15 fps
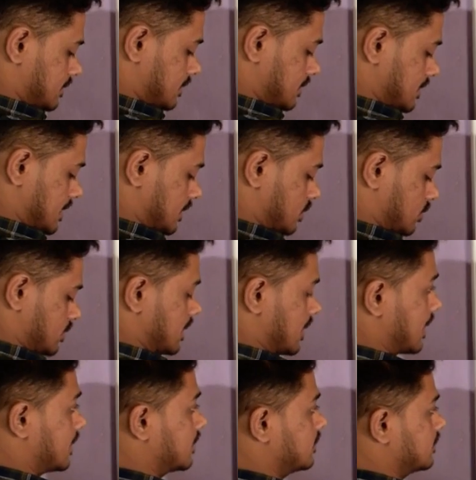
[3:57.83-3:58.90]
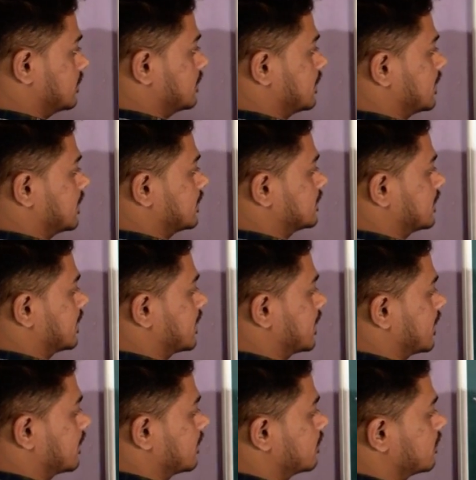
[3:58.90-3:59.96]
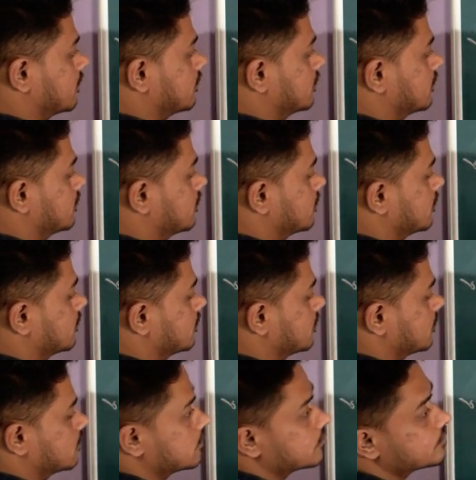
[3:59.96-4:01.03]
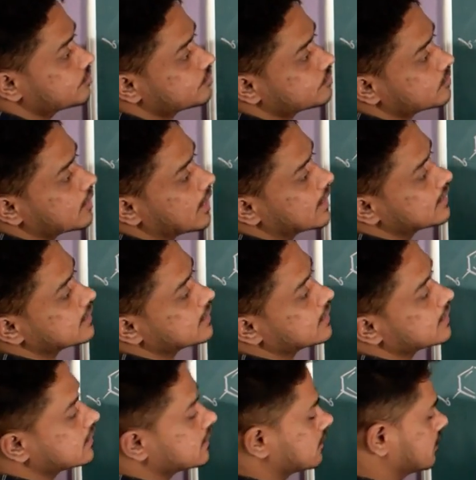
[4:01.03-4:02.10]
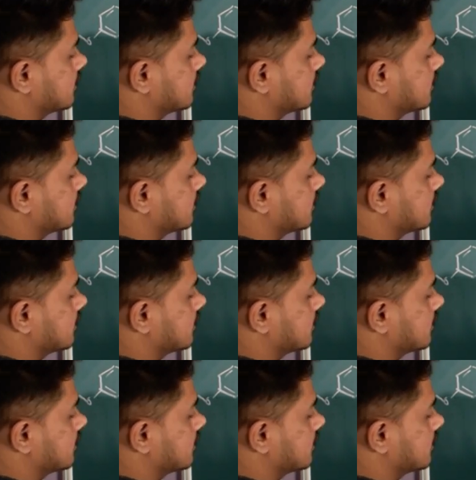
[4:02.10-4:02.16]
Next to that there is a ring, as it is.